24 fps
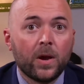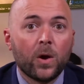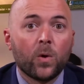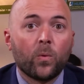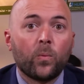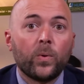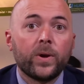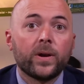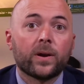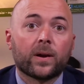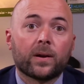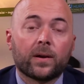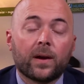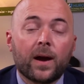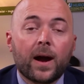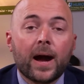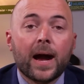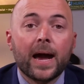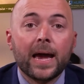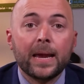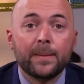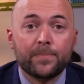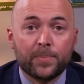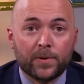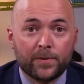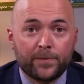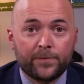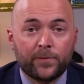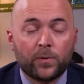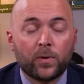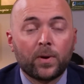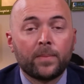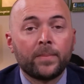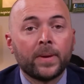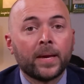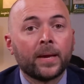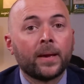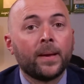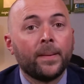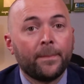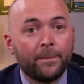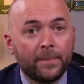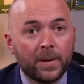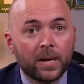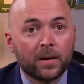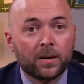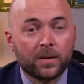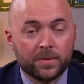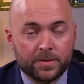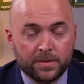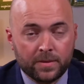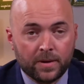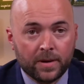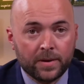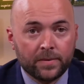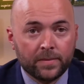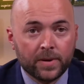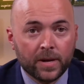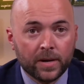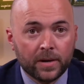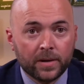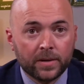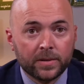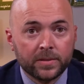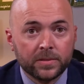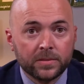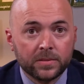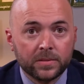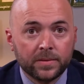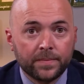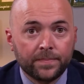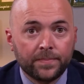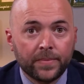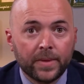We are high-performing marathon runners.